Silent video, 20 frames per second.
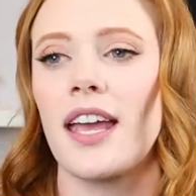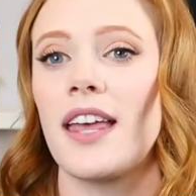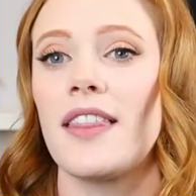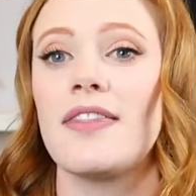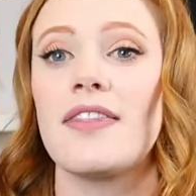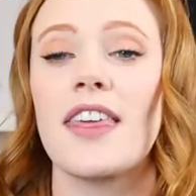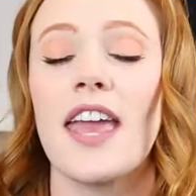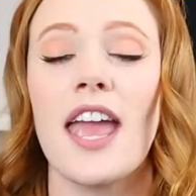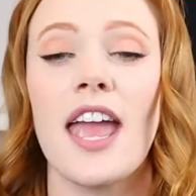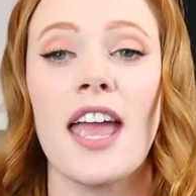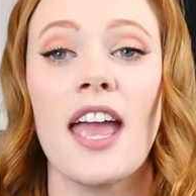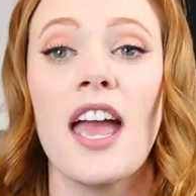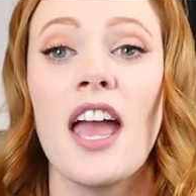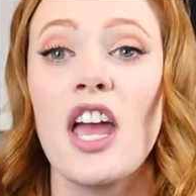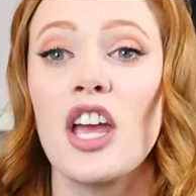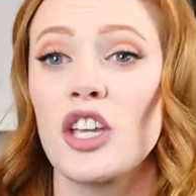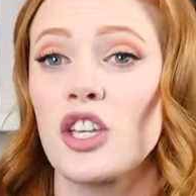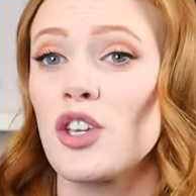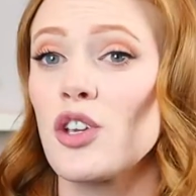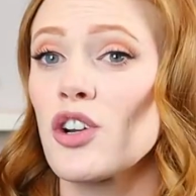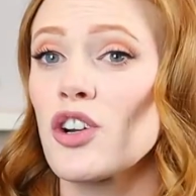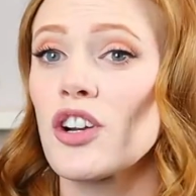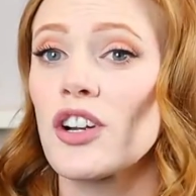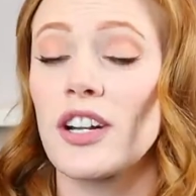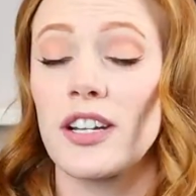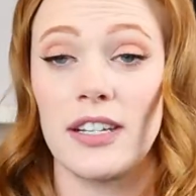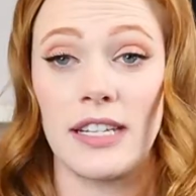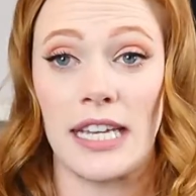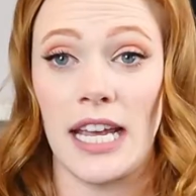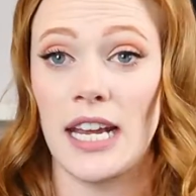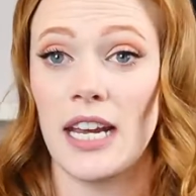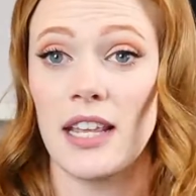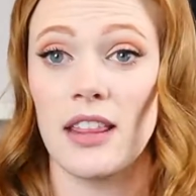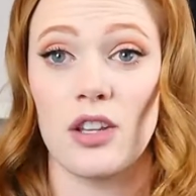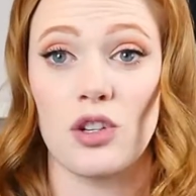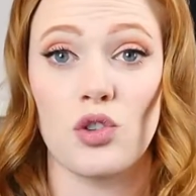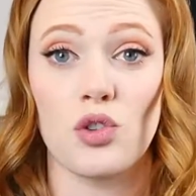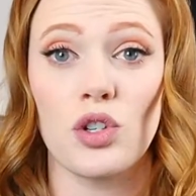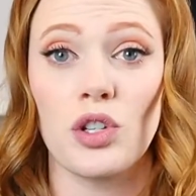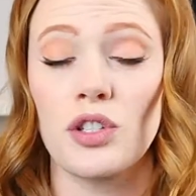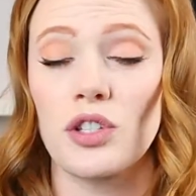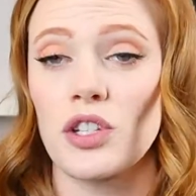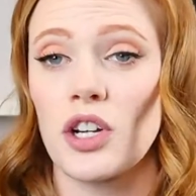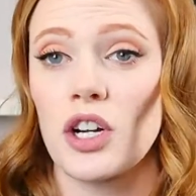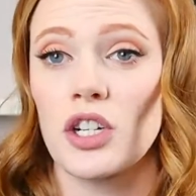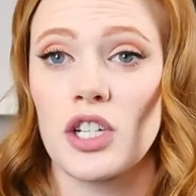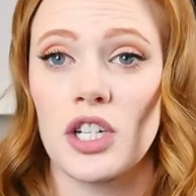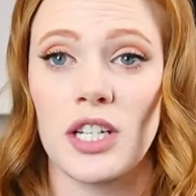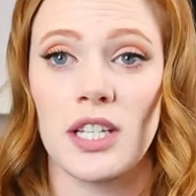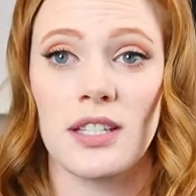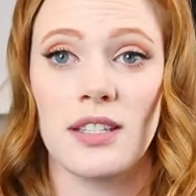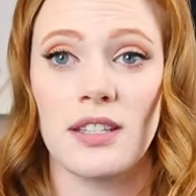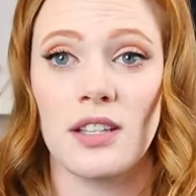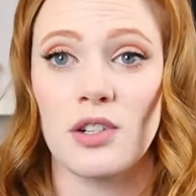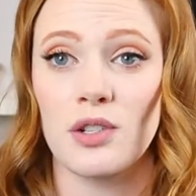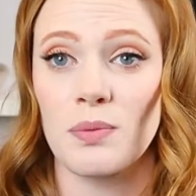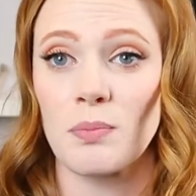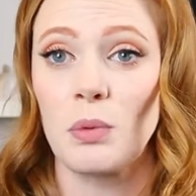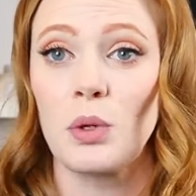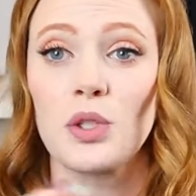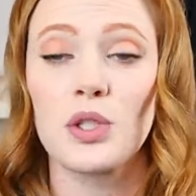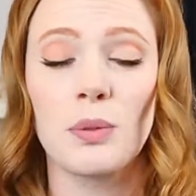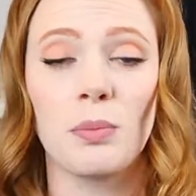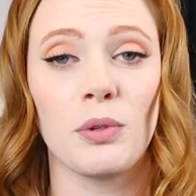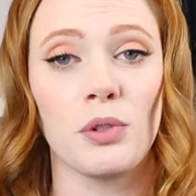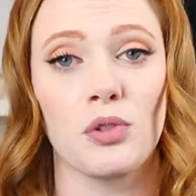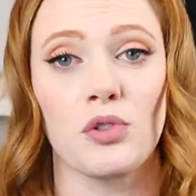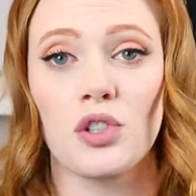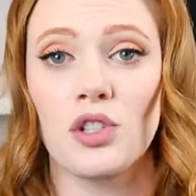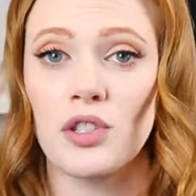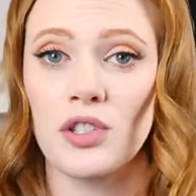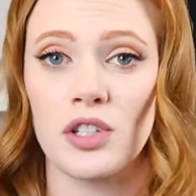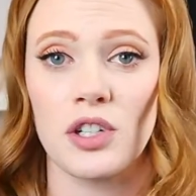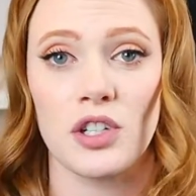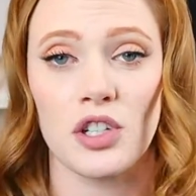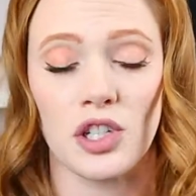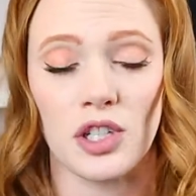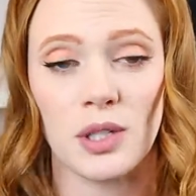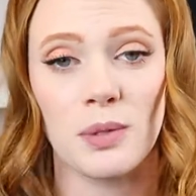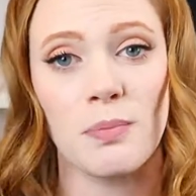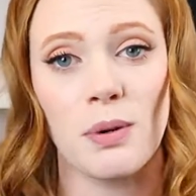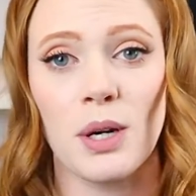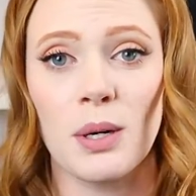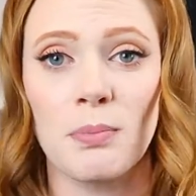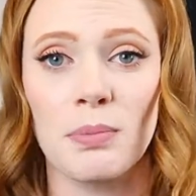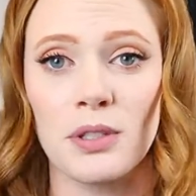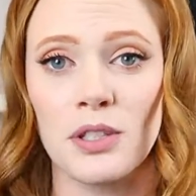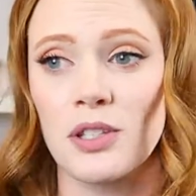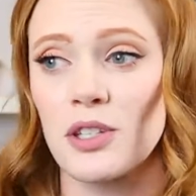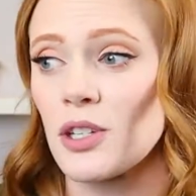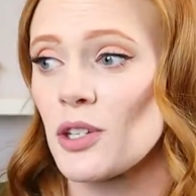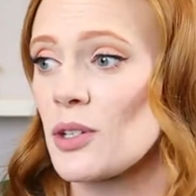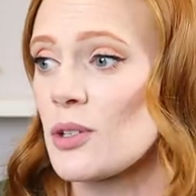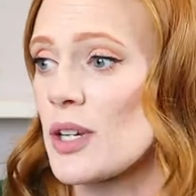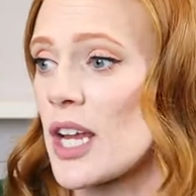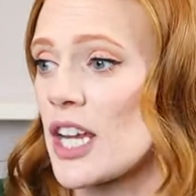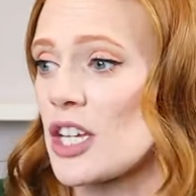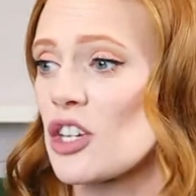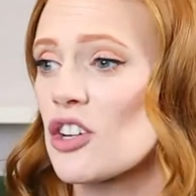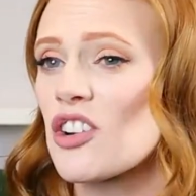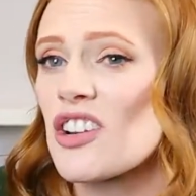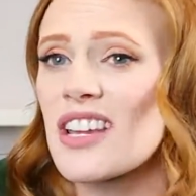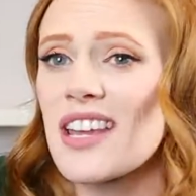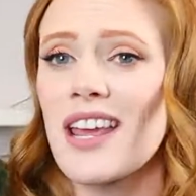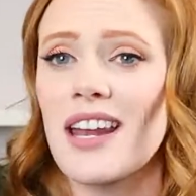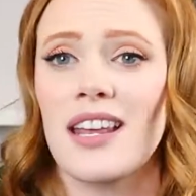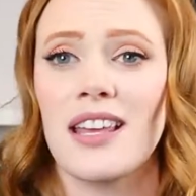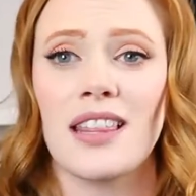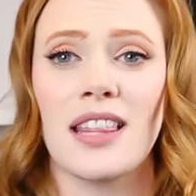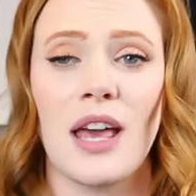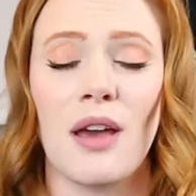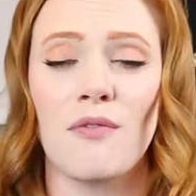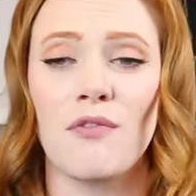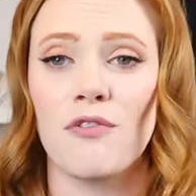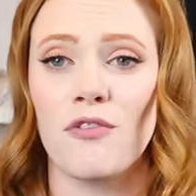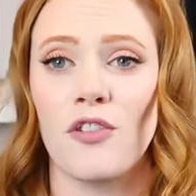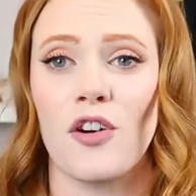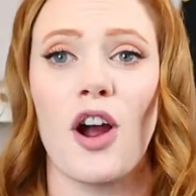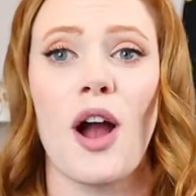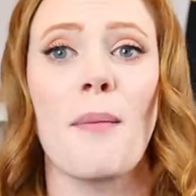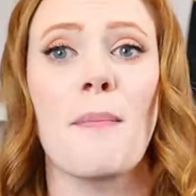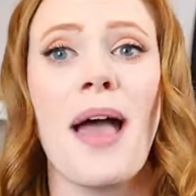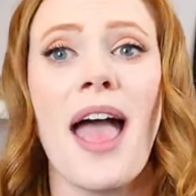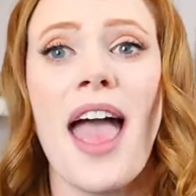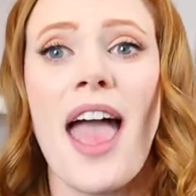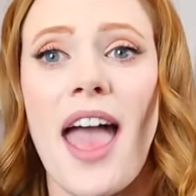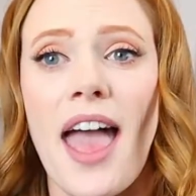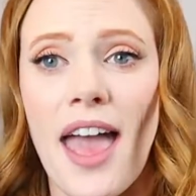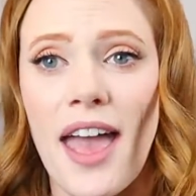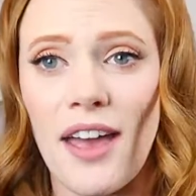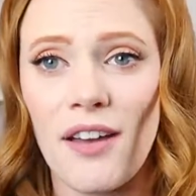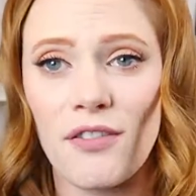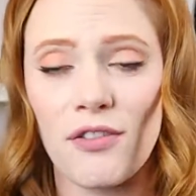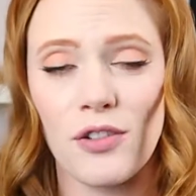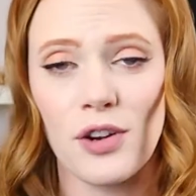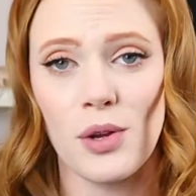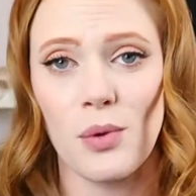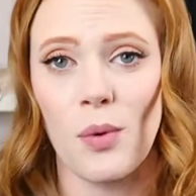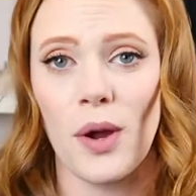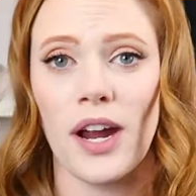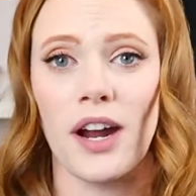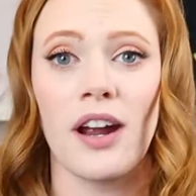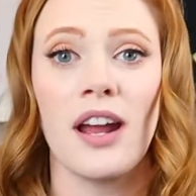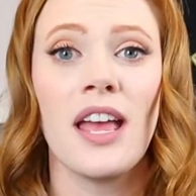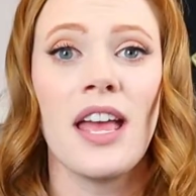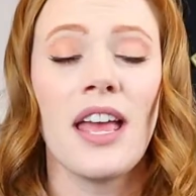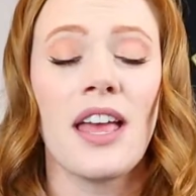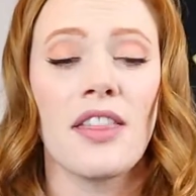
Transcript: And you're getting the drill sergeants, there's multiple drill sergeants per platoon, and you're getting them from everywhere.